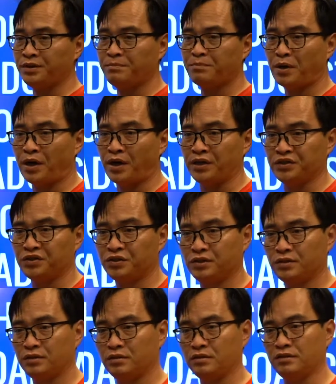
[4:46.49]
are three
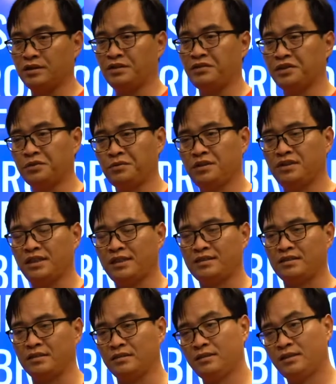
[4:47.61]
parts. There are
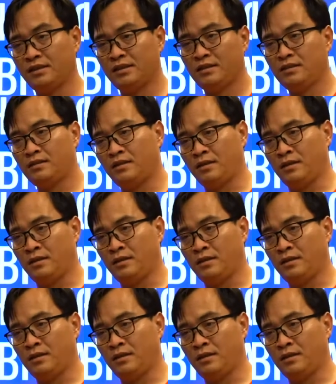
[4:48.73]
three sections